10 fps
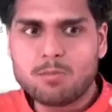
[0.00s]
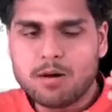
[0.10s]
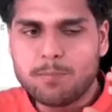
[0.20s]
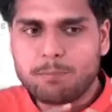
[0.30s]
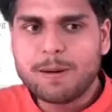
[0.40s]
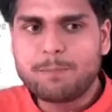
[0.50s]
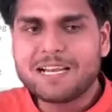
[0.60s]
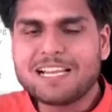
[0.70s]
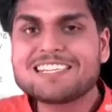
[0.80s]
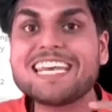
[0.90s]

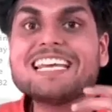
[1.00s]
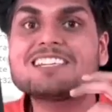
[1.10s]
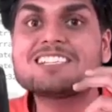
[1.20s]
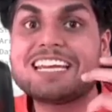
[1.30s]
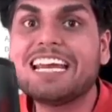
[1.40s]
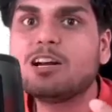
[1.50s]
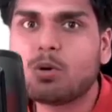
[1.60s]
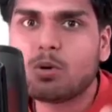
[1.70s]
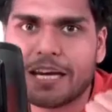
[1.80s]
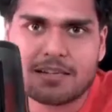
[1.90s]
people steal
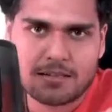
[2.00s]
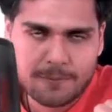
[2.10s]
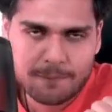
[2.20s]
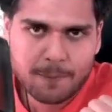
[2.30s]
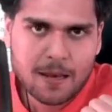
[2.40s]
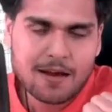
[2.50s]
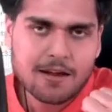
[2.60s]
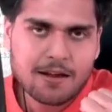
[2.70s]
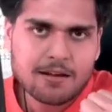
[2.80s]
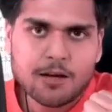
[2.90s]
cookies.
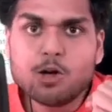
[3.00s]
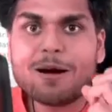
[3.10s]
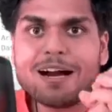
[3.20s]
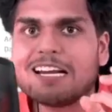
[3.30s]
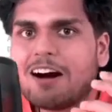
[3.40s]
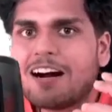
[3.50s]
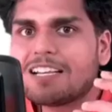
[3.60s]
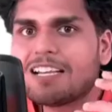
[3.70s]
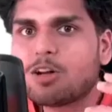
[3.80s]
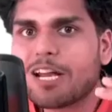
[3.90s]
You might have heard
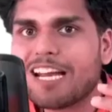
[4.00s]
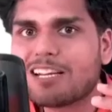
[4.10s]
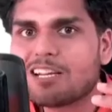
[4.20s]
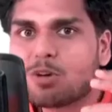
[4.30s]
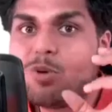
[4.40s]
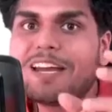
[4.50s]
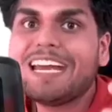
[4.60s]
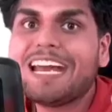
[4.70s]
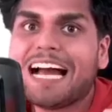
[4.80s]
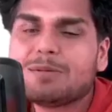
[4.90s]
that, okay,
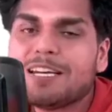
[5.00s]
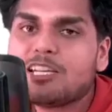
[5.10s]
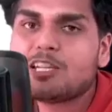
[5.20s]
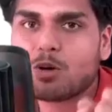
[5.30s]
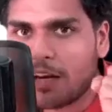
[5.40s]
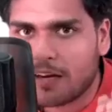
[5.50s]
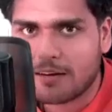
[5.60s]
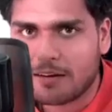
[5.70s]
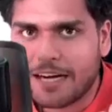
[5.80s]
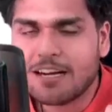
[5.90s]
cookie has been stolen,
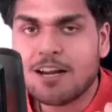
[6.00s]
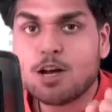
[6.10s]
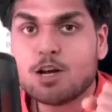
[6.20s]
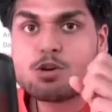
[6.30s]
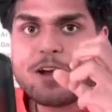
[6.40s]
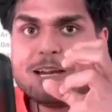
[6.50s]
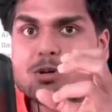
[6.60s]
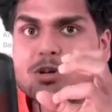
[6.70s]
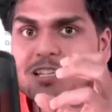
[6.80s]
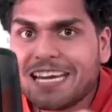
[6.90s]
right? So when
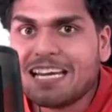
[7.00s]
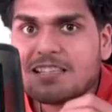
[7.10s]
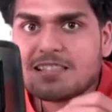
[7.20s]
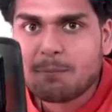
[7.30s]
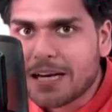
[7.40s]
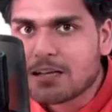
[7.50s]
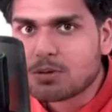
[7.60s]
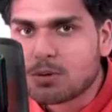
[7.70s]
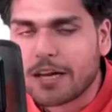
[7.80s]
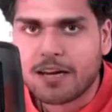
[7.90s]
you steal somebody's
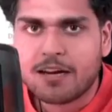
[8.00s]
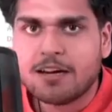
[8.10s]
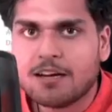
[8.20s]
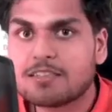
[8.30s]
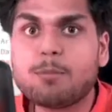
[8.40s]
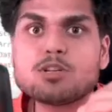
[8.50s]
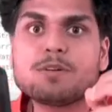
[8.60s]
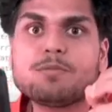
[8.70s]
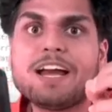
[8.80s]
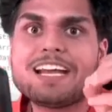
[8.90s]
cookie, suppose
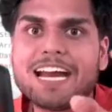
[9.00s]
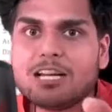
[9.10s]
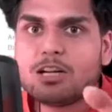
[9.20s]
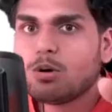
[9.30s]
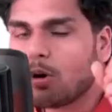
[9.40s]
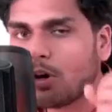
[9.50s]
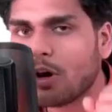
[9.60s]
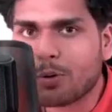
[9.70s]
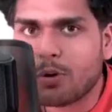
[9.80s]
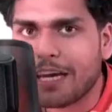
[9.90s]
if I get to know your
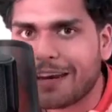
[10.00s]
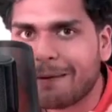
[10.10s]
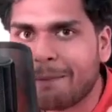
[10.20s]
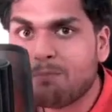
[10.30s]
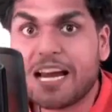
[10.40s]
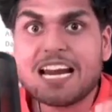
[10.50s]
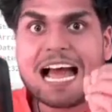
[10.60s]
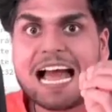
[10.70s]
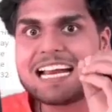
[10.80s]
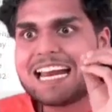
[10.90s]
cookie, then
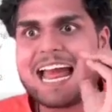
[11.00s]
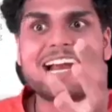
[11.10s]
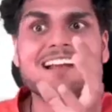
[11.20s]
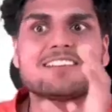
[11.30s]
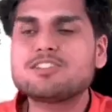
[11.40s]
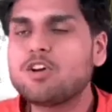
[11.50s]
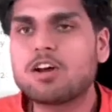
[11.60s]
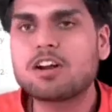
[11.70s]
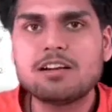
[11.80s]
I can access your